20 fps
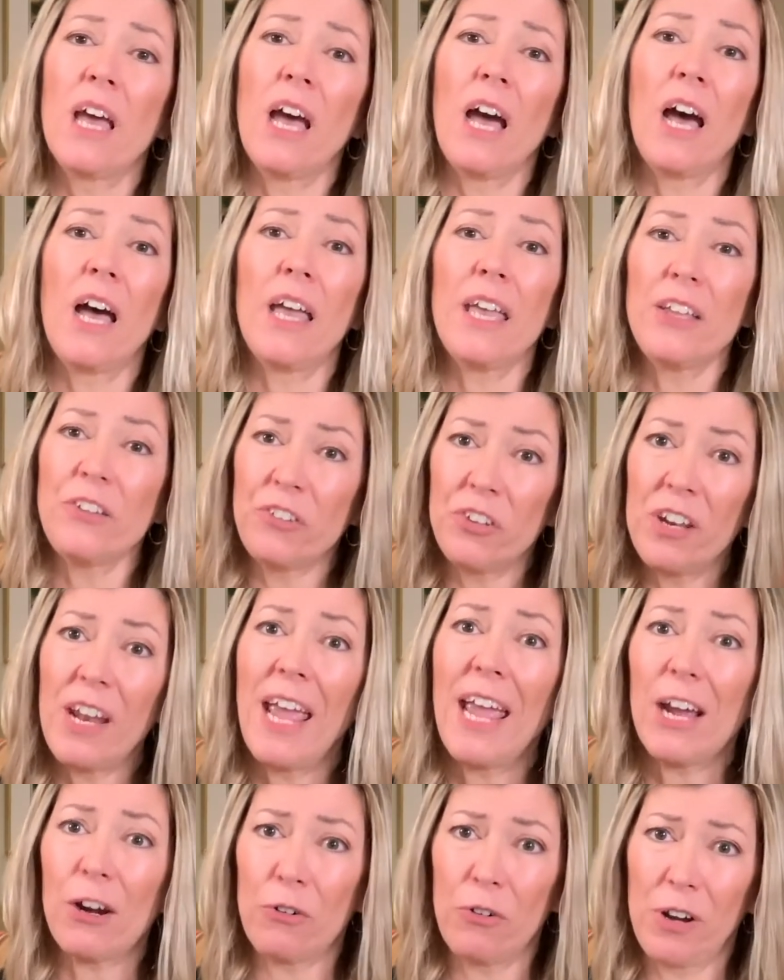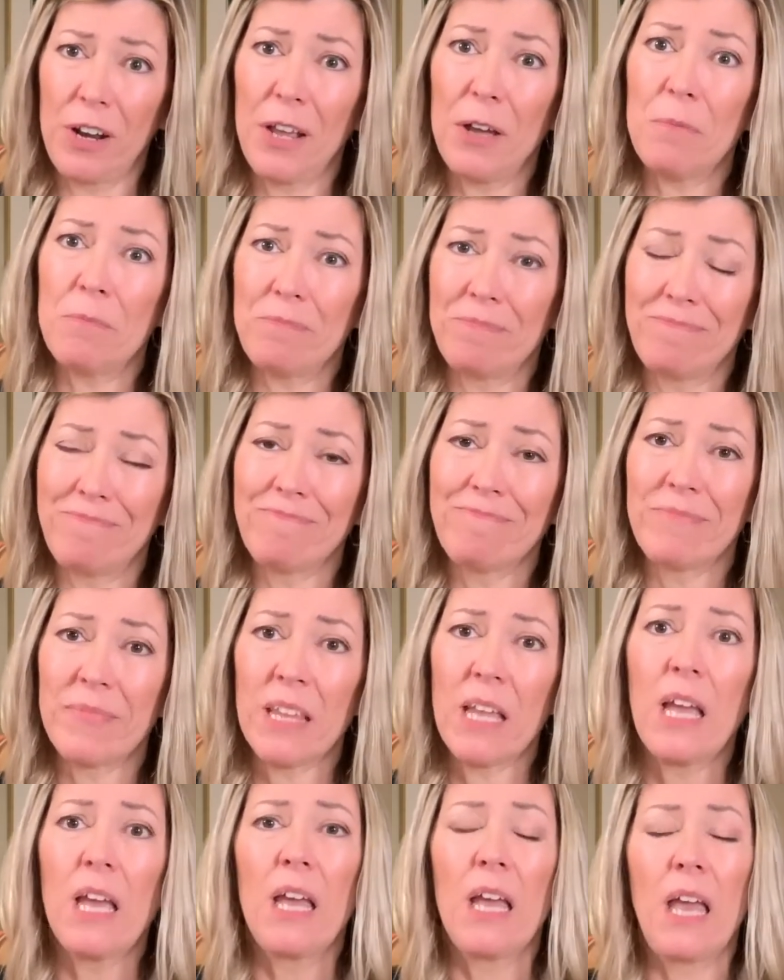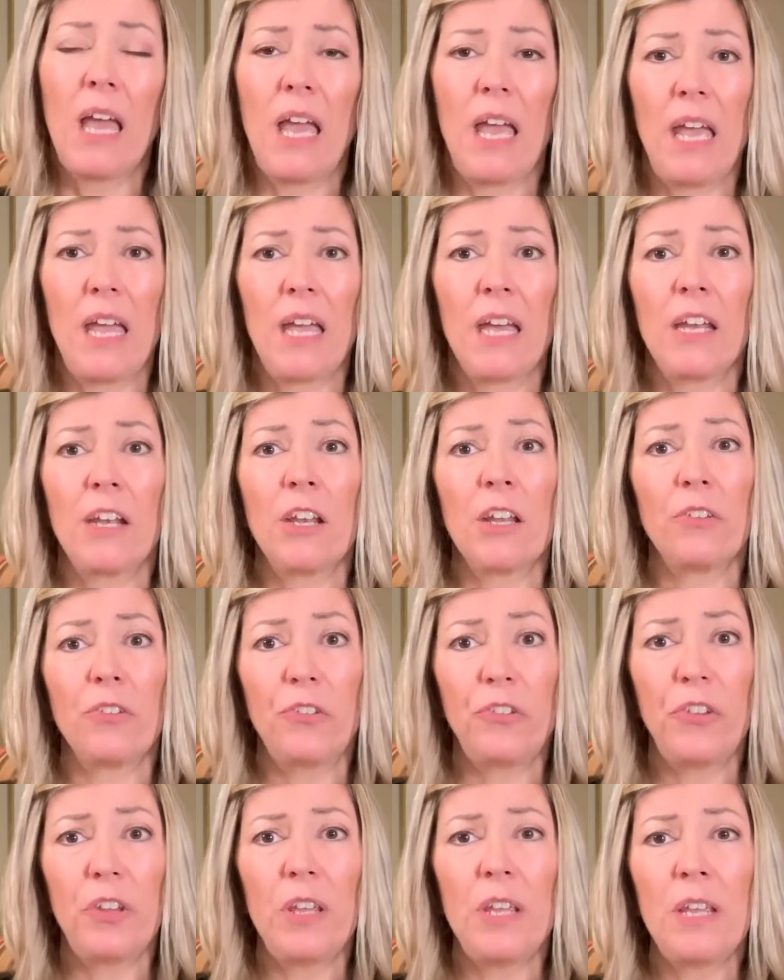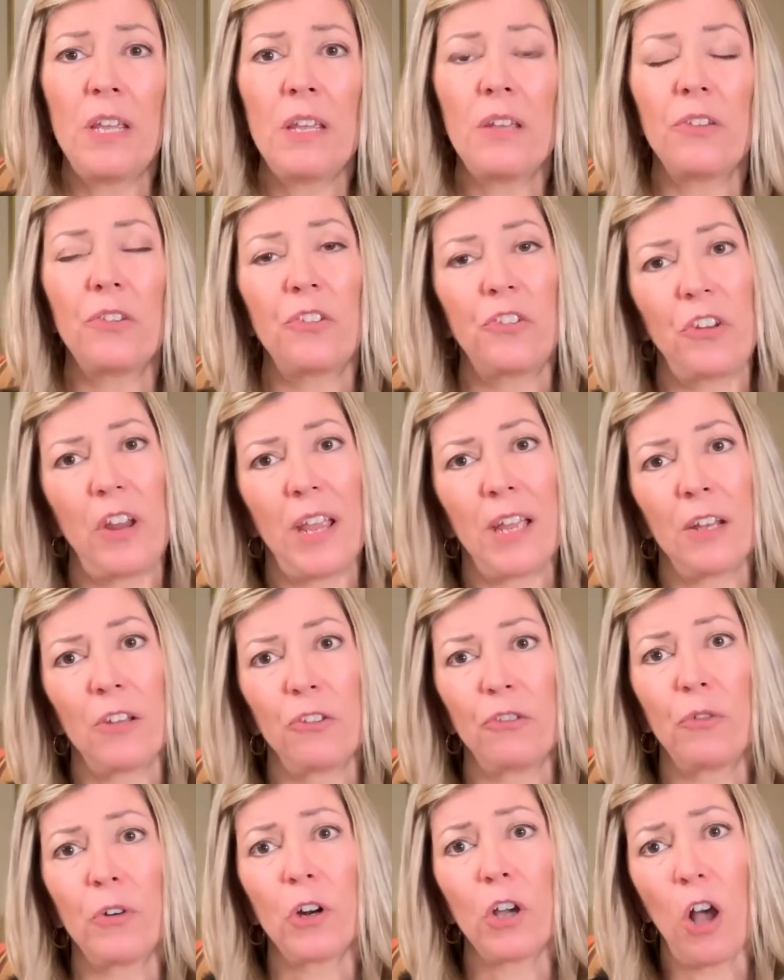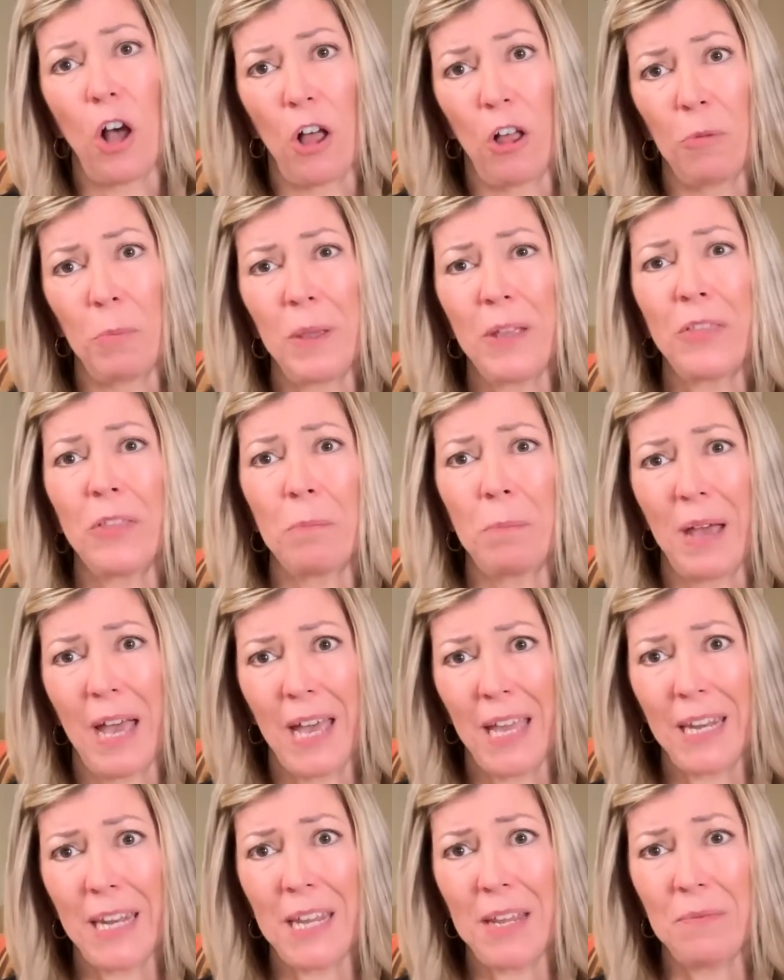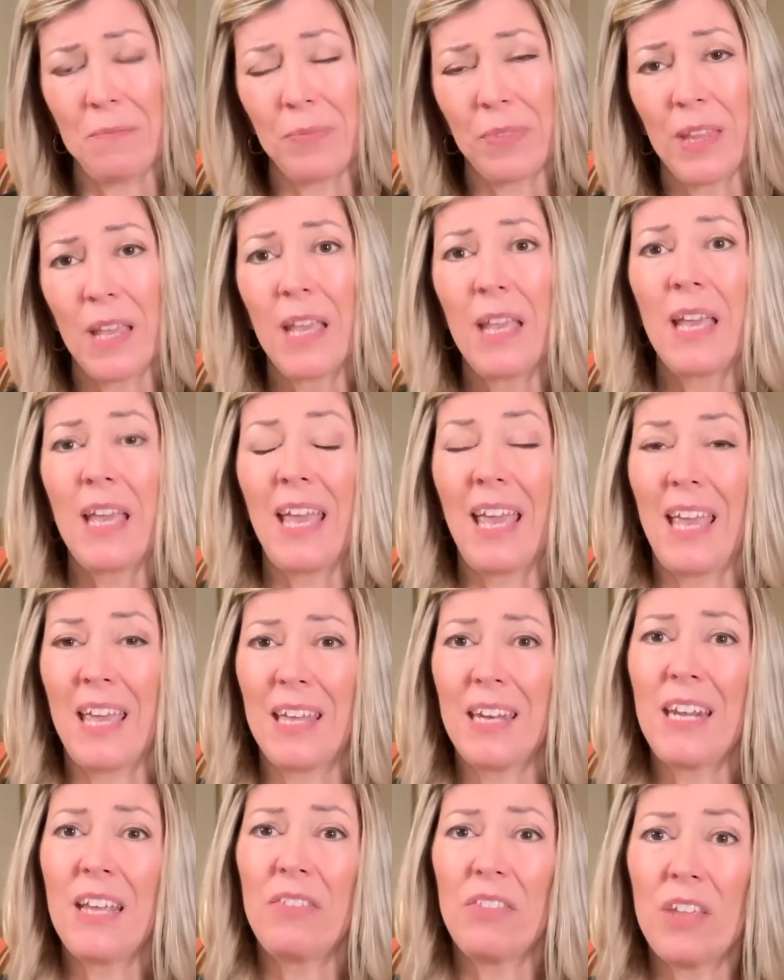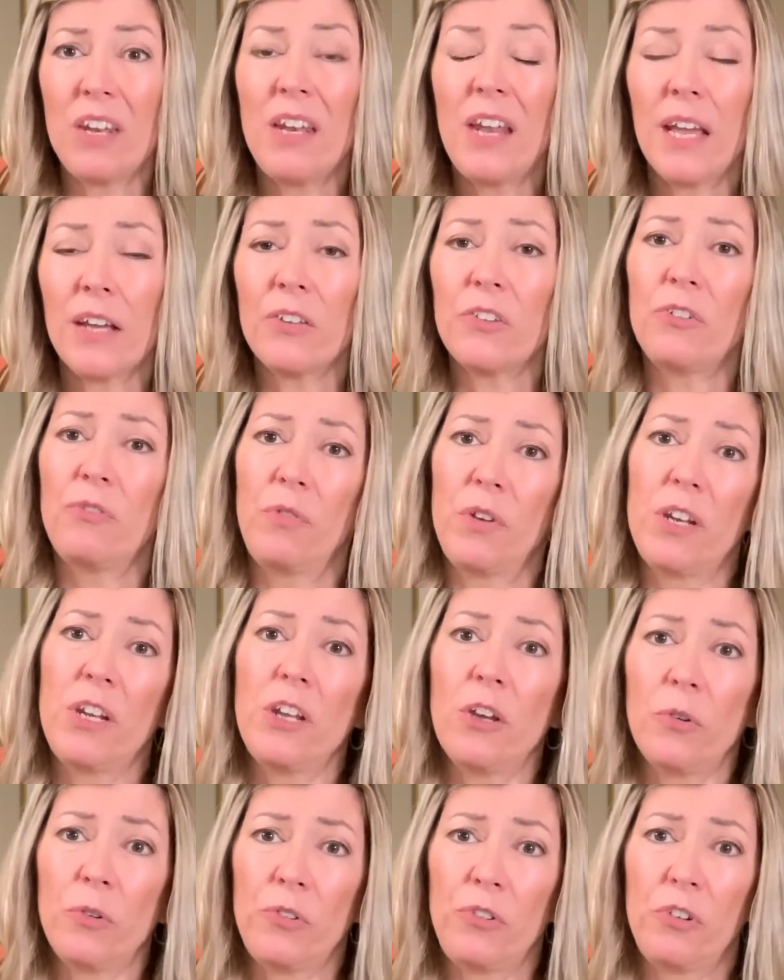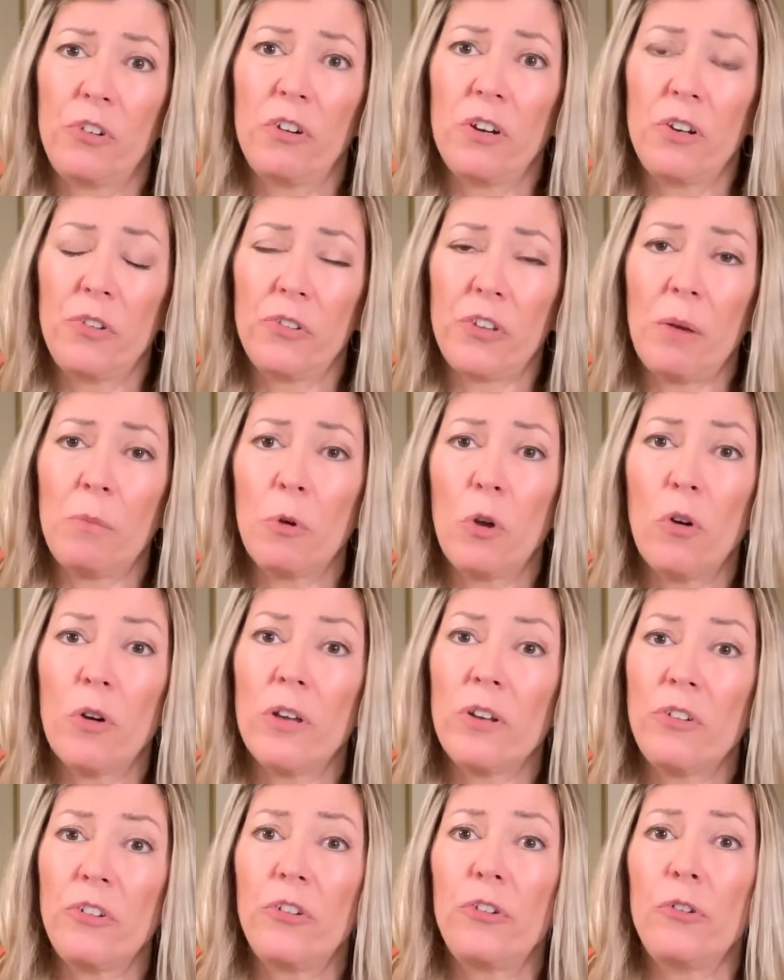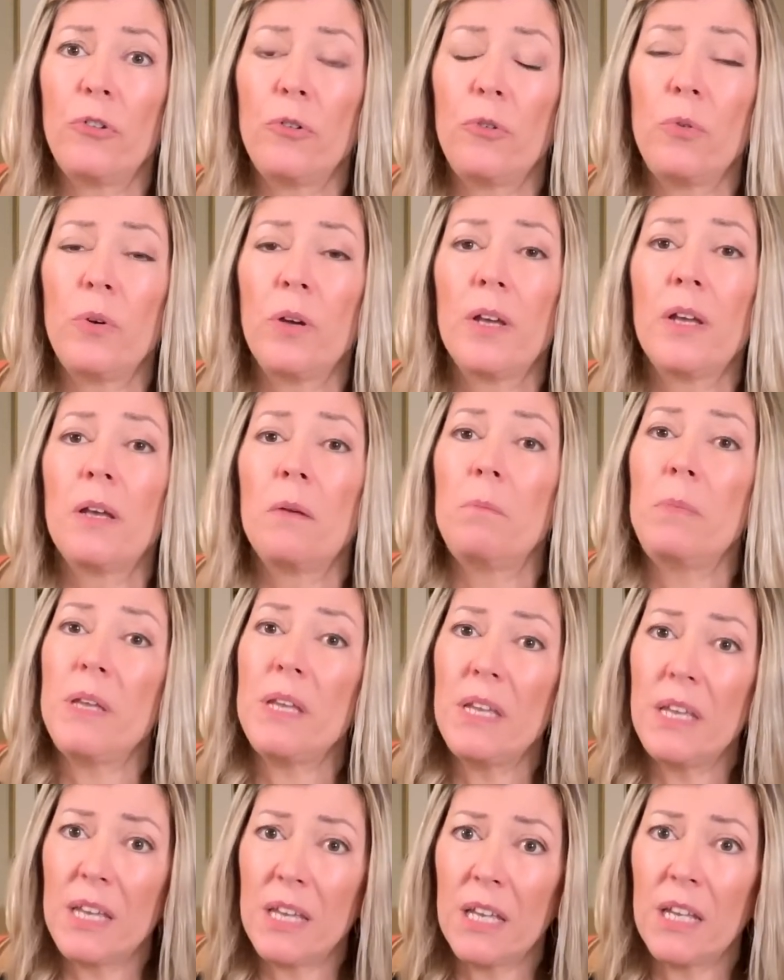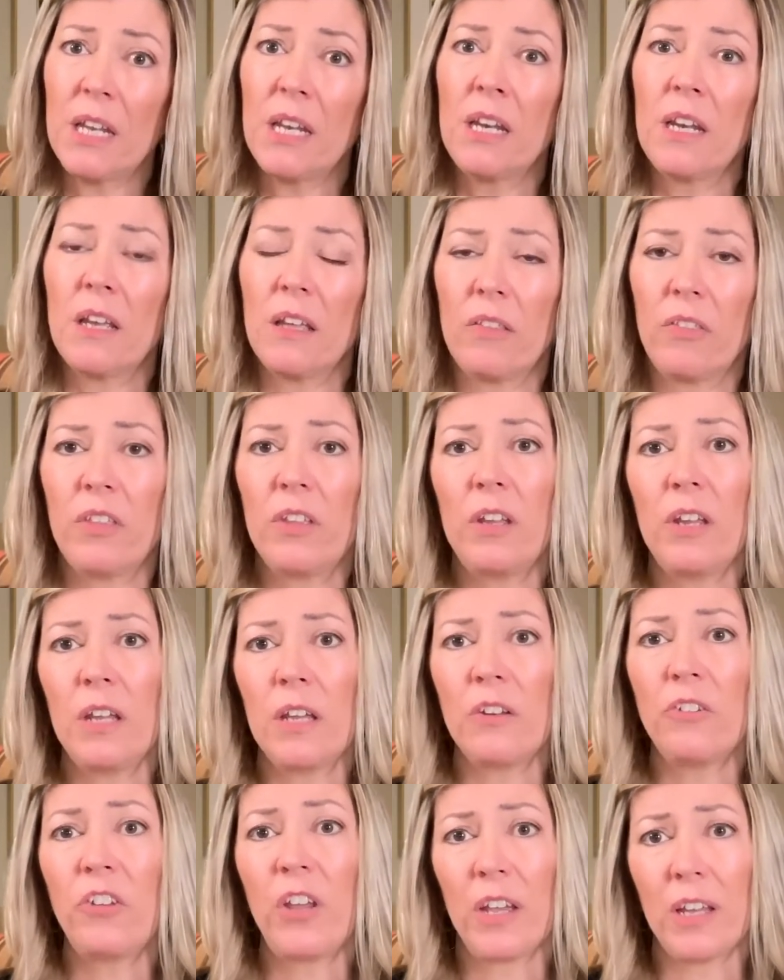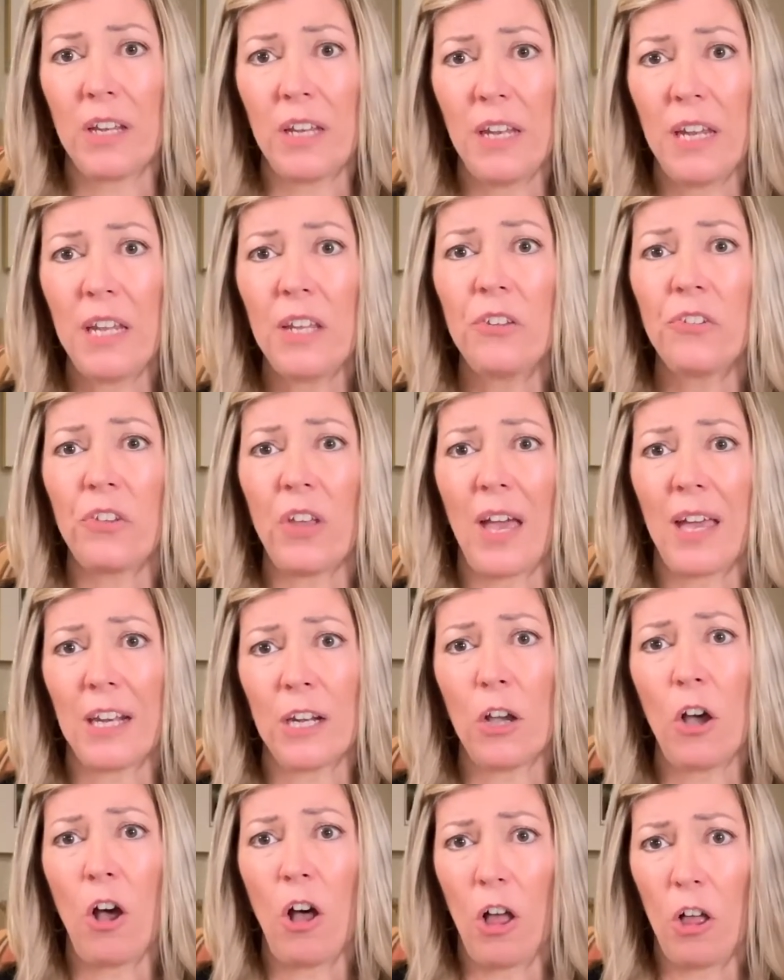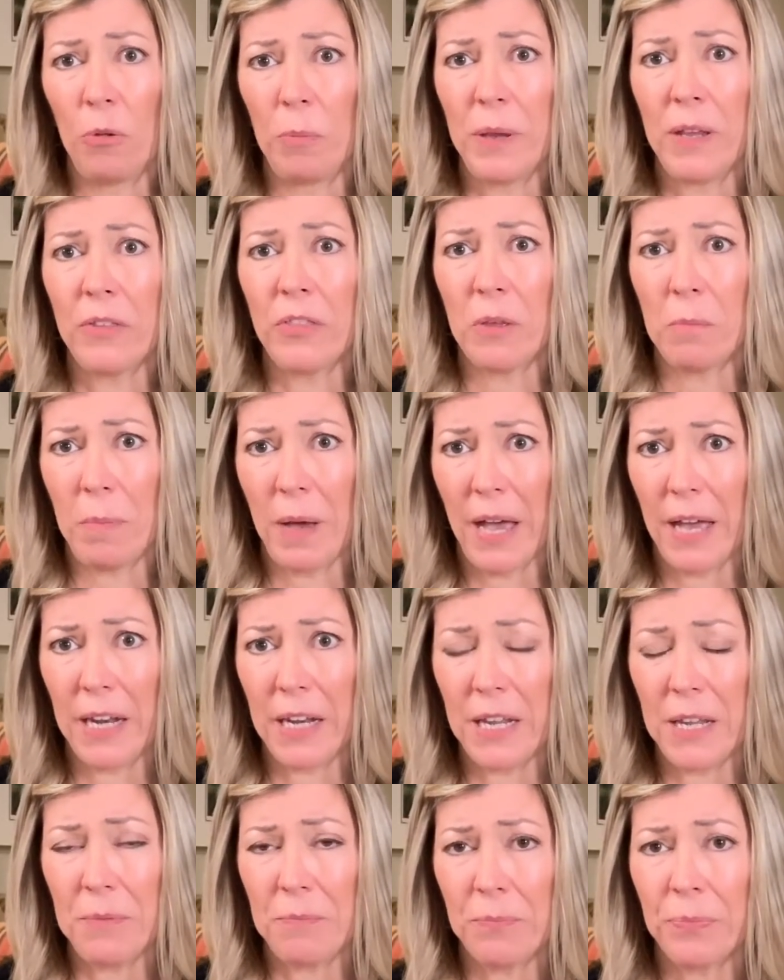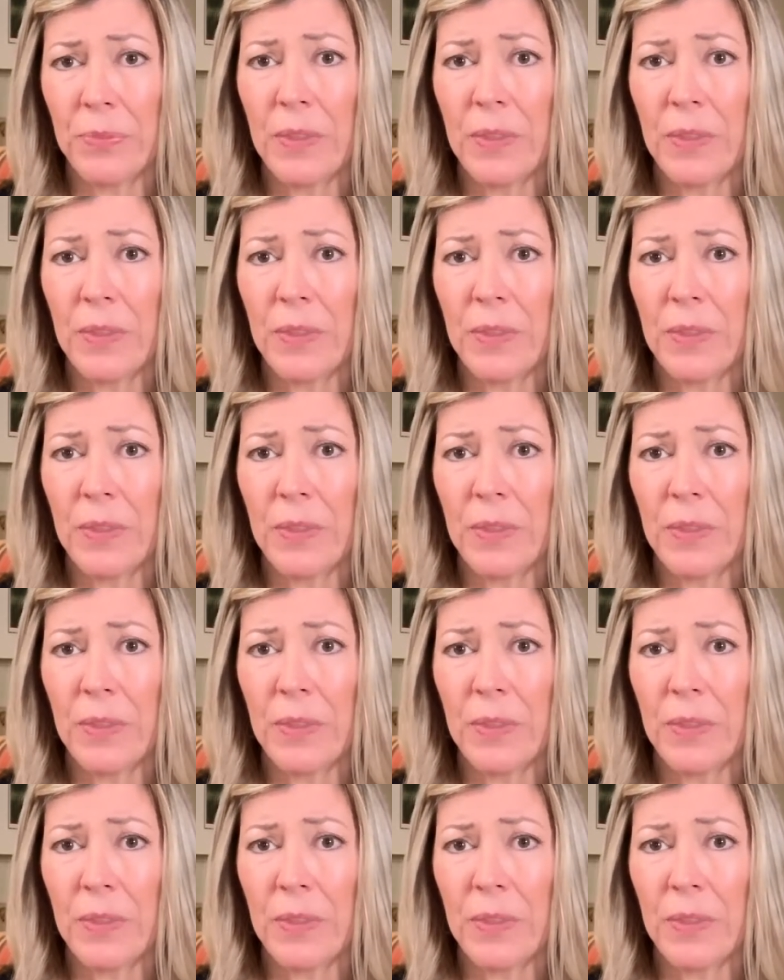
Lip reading: It's an acronym. And C stands for calming the body. And in the next video series, I'm going to begin the techniques on calming the body.